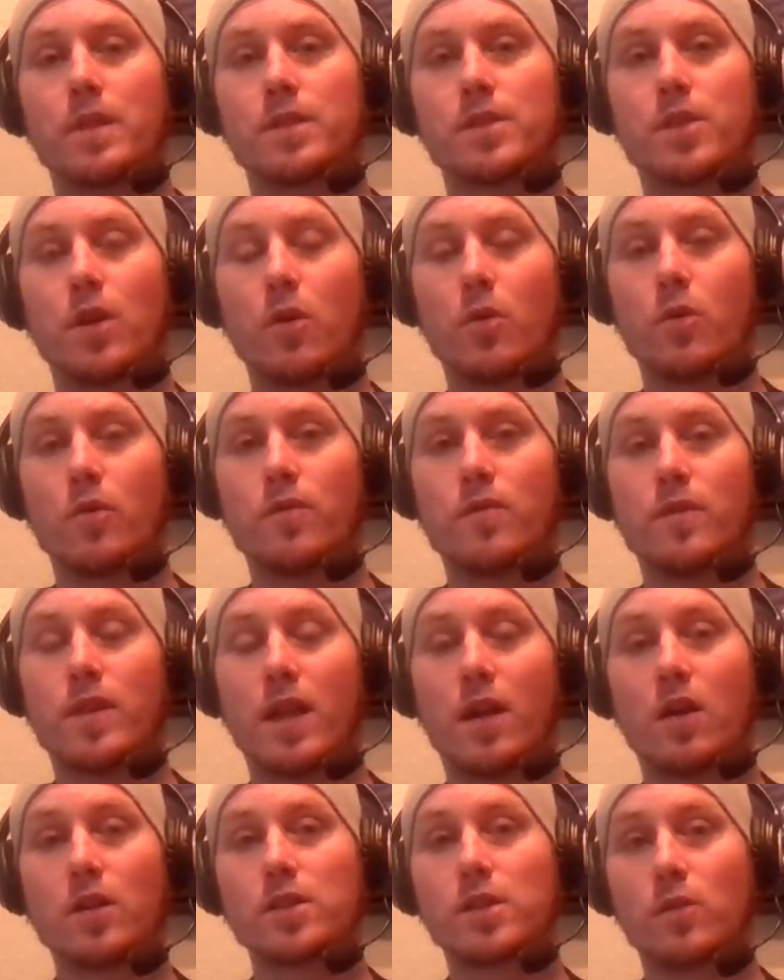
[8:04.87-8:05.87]
so
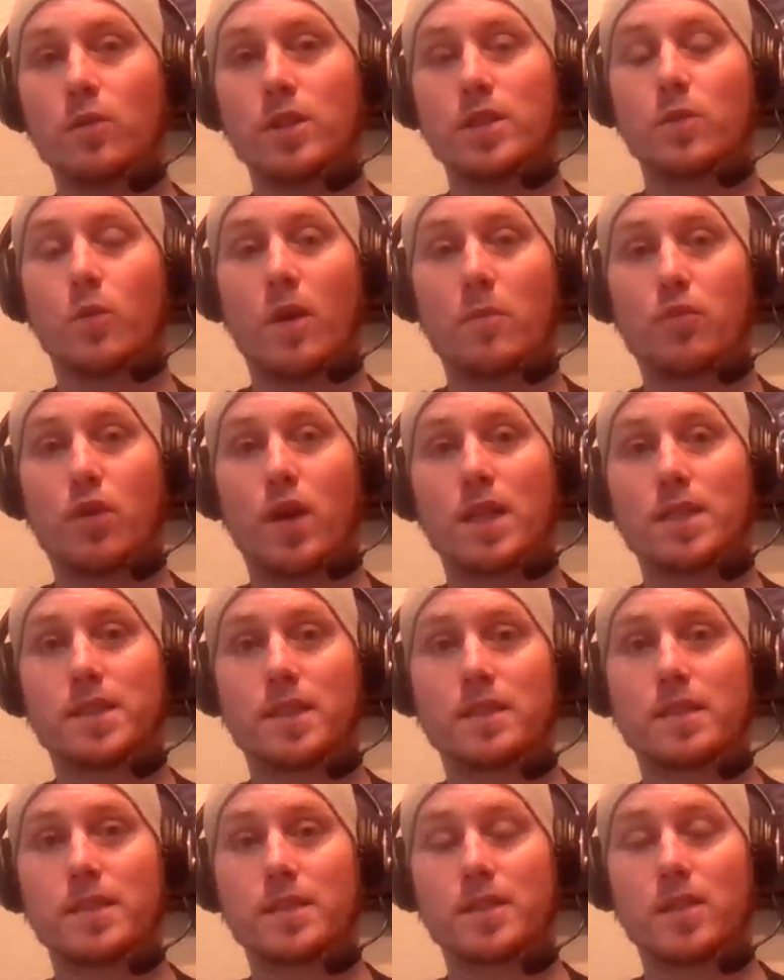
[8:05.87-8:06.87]
that also is what
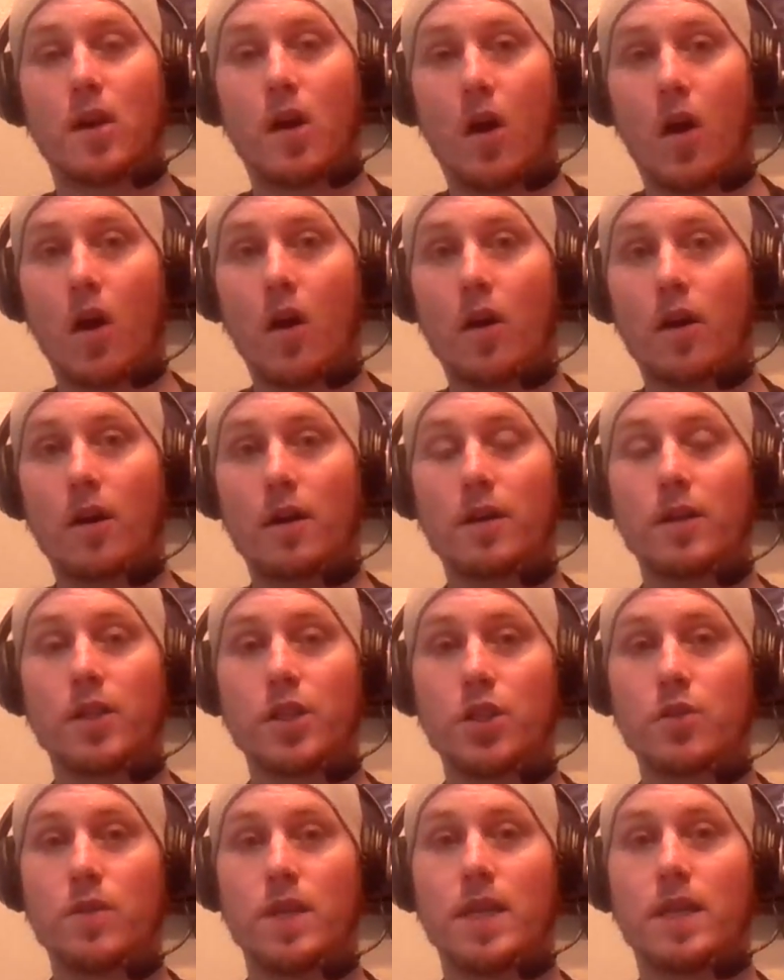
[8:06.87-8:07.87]
processes our
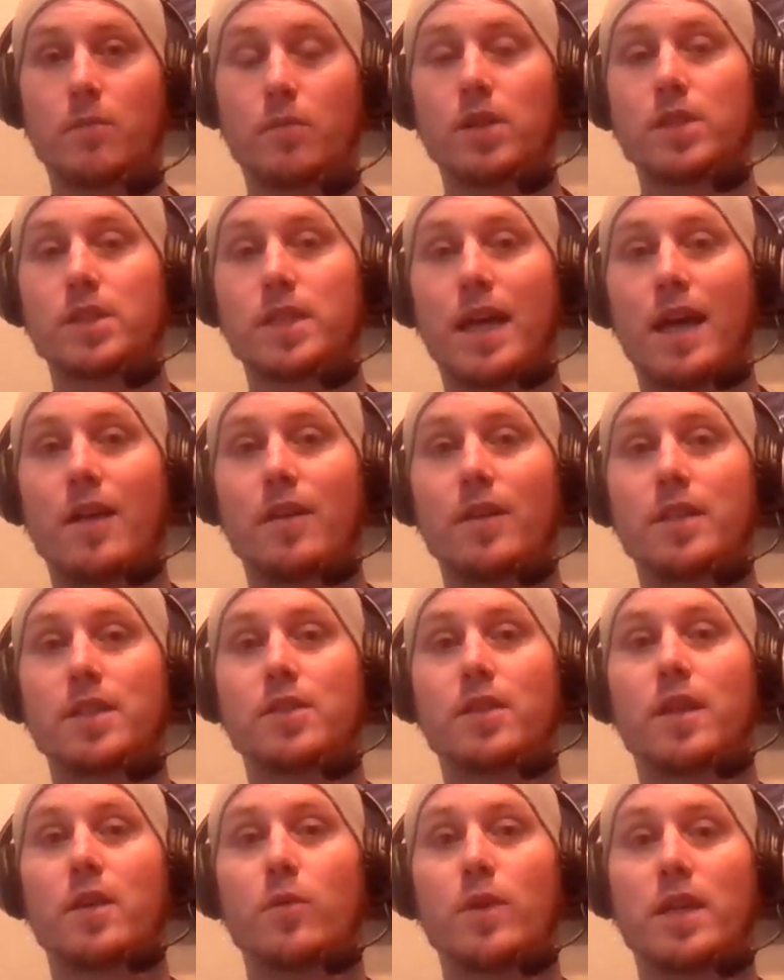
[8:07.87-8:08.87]
unique personality
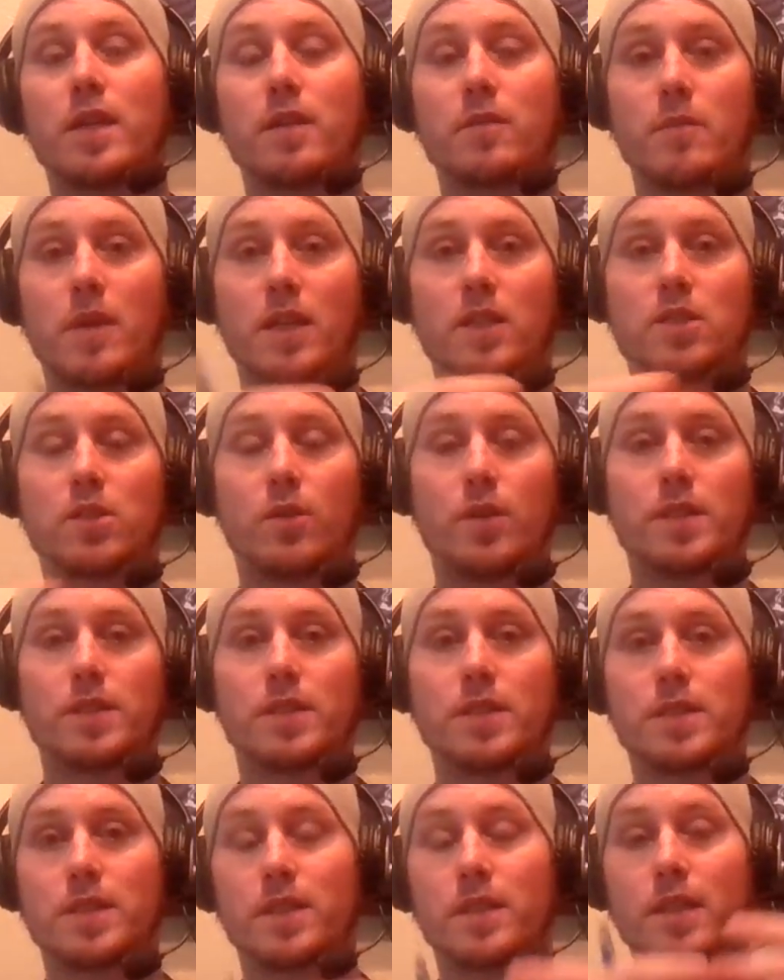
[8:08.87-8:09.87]
so that we can make
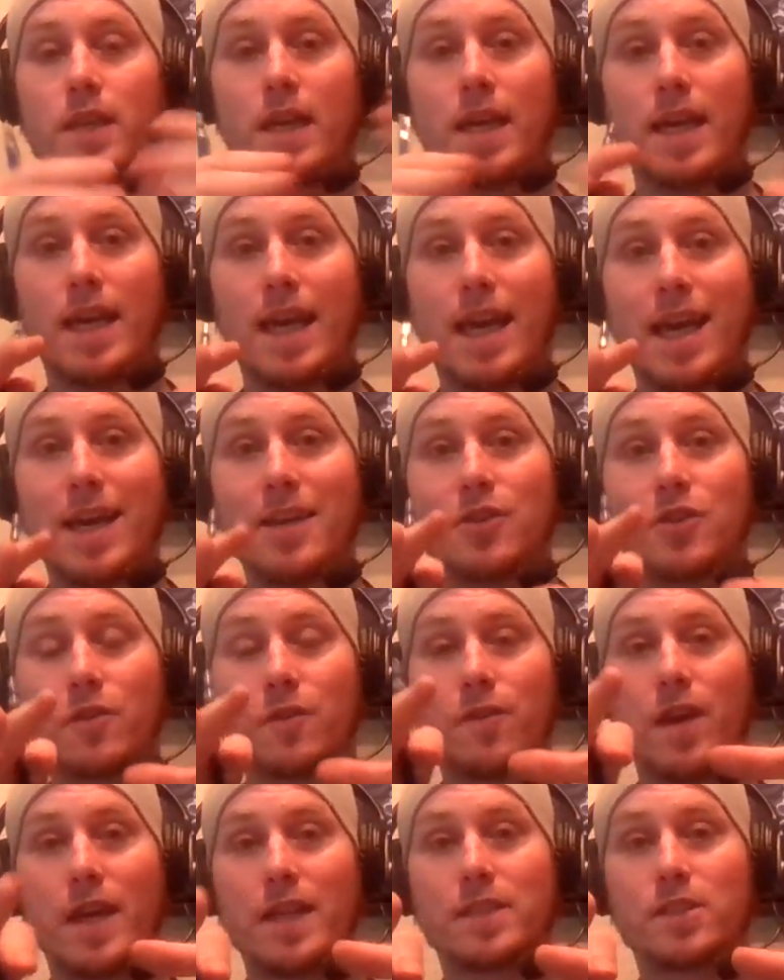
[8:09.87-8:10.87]
choices and
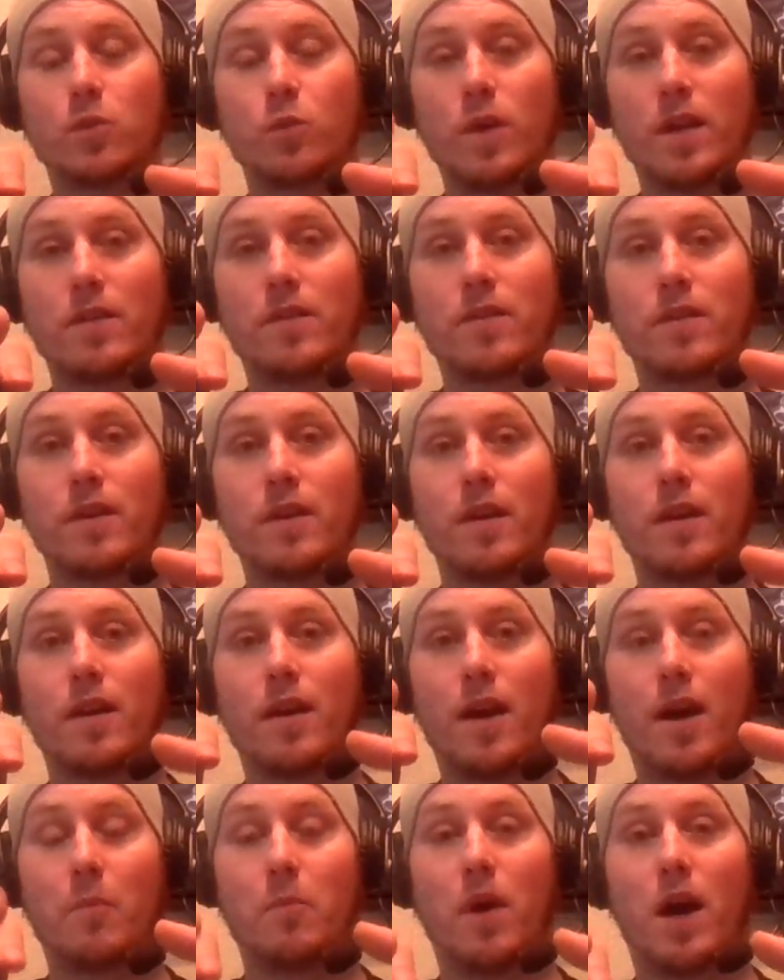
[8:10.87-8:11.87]
interface with
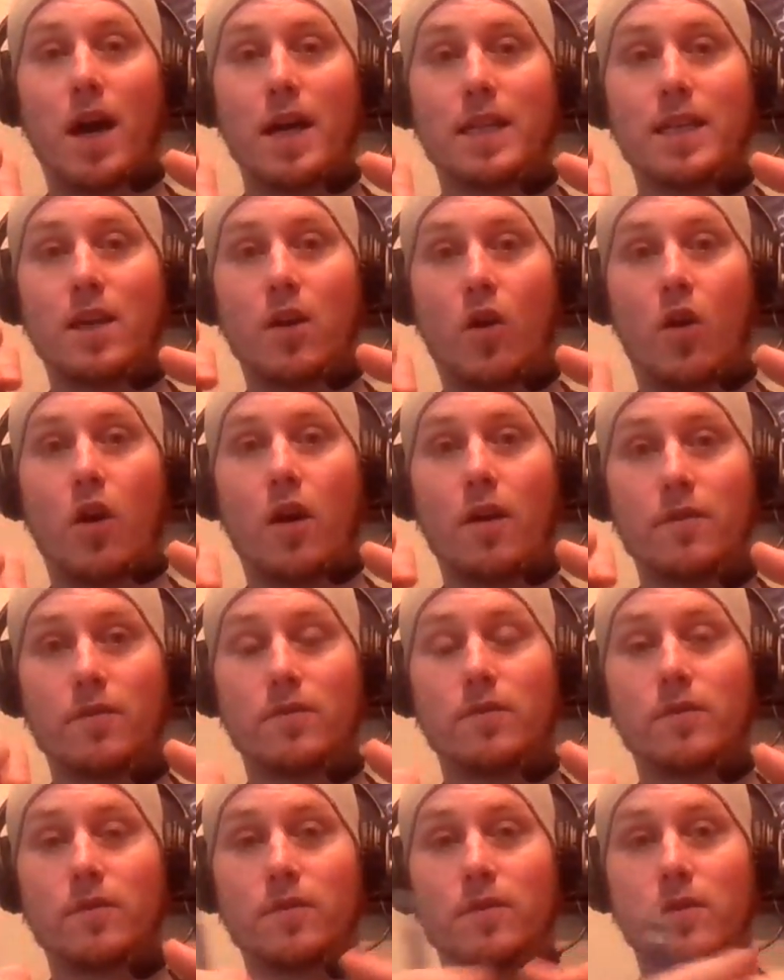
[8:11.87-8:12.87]
a body
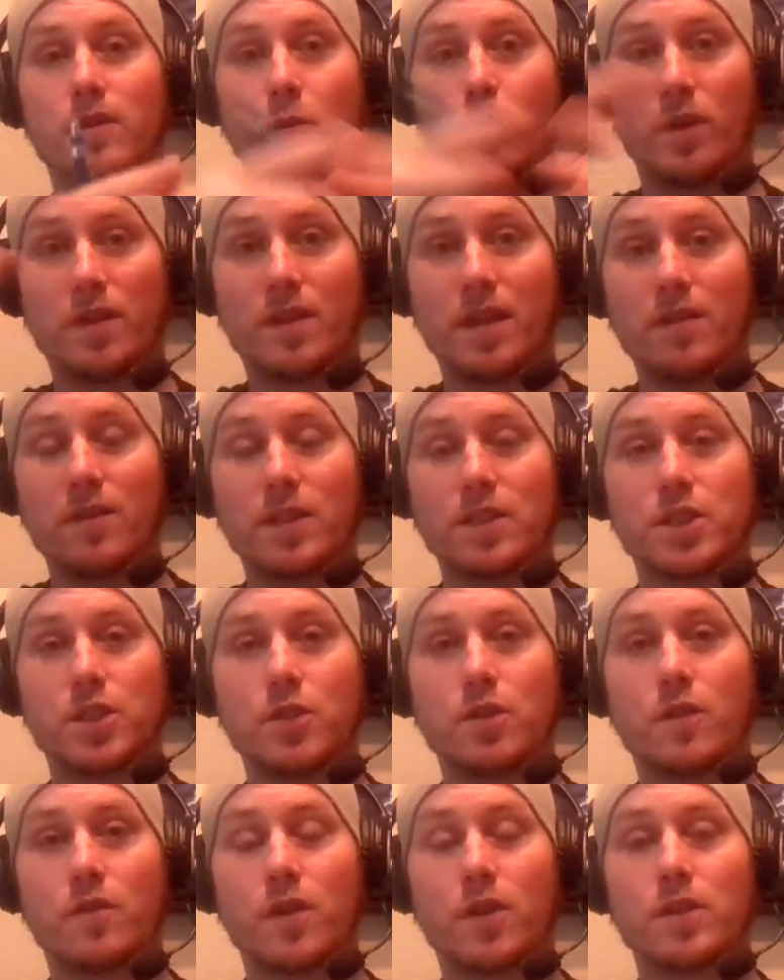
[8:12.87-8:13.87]
within this
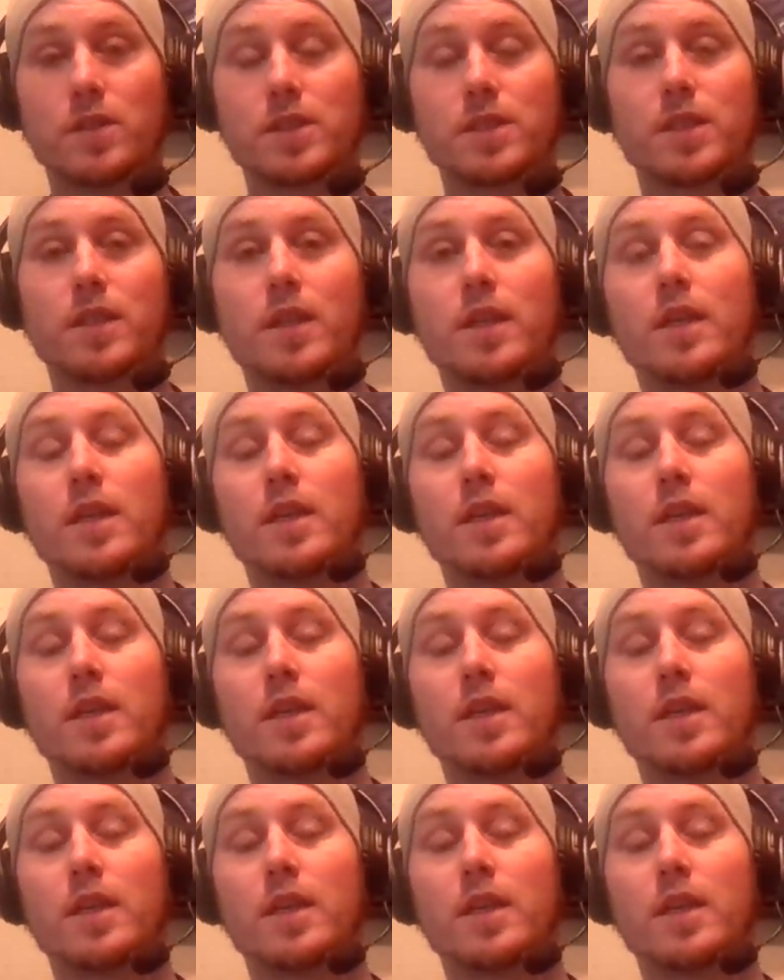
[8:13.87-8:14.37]
universe.